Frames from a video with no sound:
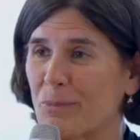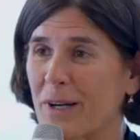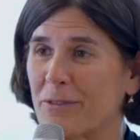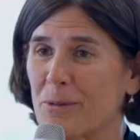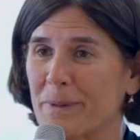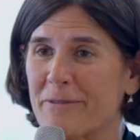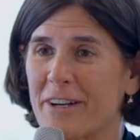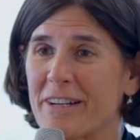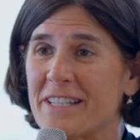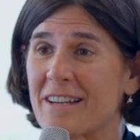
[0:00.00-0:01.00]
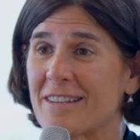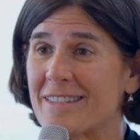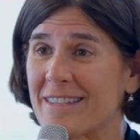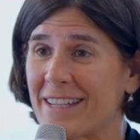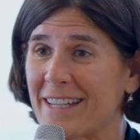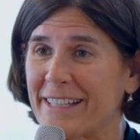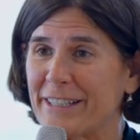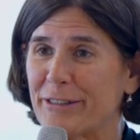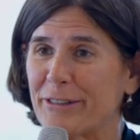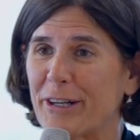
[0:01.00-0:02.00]
preferably very dusty,
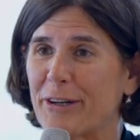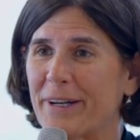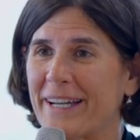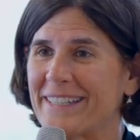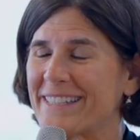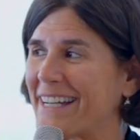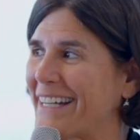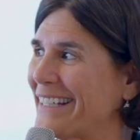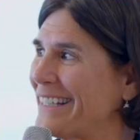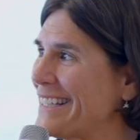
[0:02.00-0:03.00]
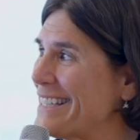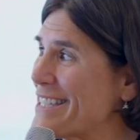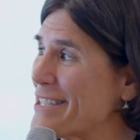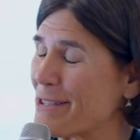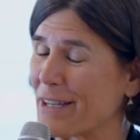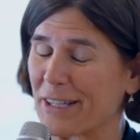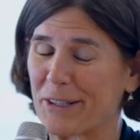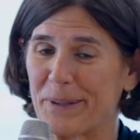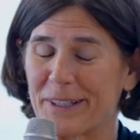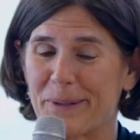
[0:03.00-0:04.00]
you know, and this is
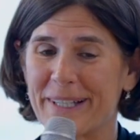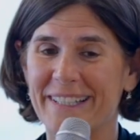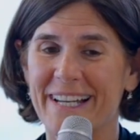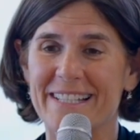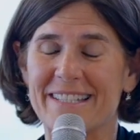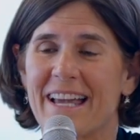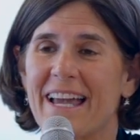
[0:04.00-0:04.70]
quite nice.